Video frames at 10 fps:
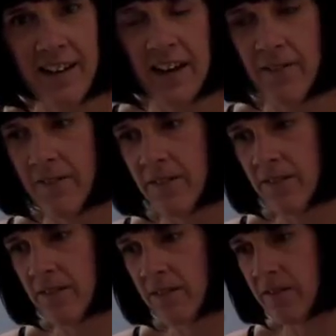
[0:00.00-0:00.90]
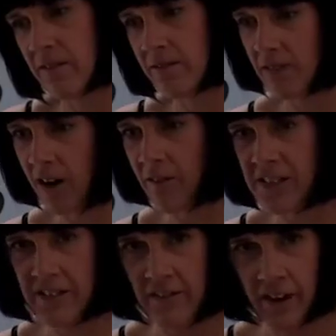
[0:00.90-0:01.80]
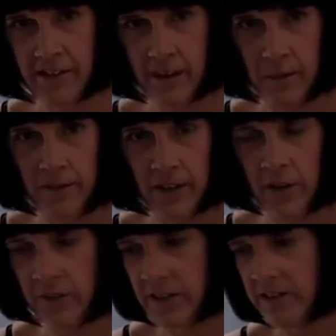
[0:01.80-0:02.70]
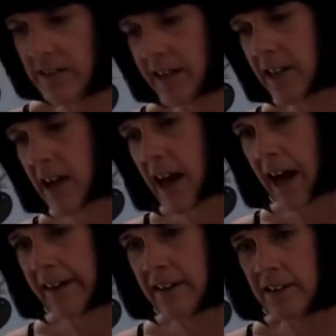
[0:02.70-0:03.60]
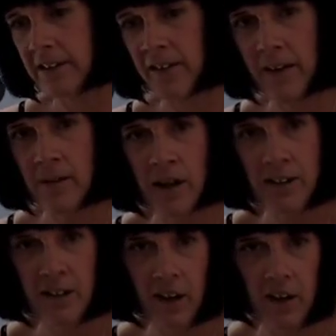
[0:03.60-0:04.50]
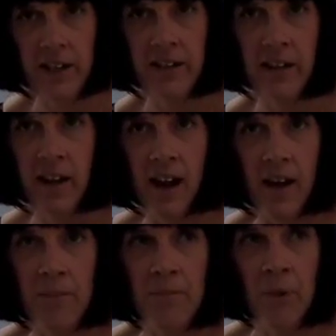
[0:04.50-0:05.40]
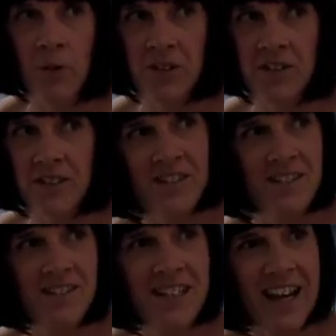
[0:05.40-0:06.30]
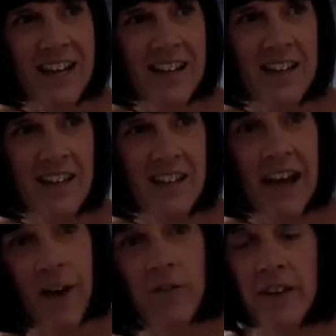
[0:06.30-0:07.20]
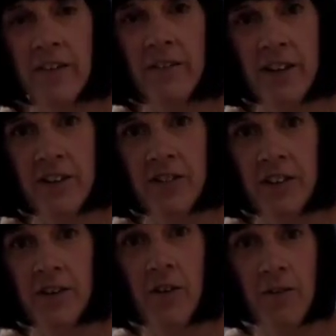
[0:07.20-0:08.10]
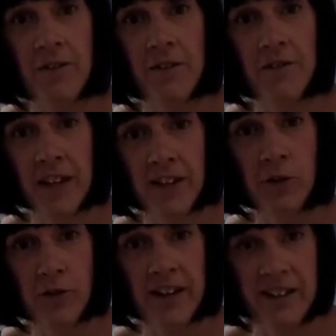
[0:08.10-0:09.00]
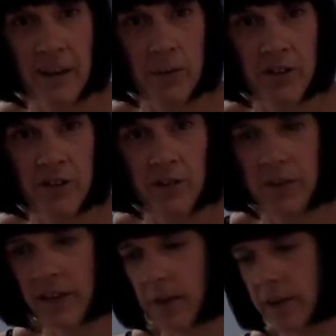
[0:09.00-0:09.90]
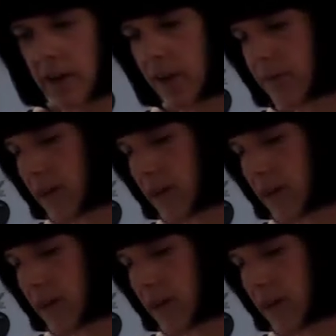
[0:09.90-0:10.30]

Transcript: If I've seen the photo of it, obviously, and it looks very much like a modern day healthier version of the Victoria sandwich that we know and love.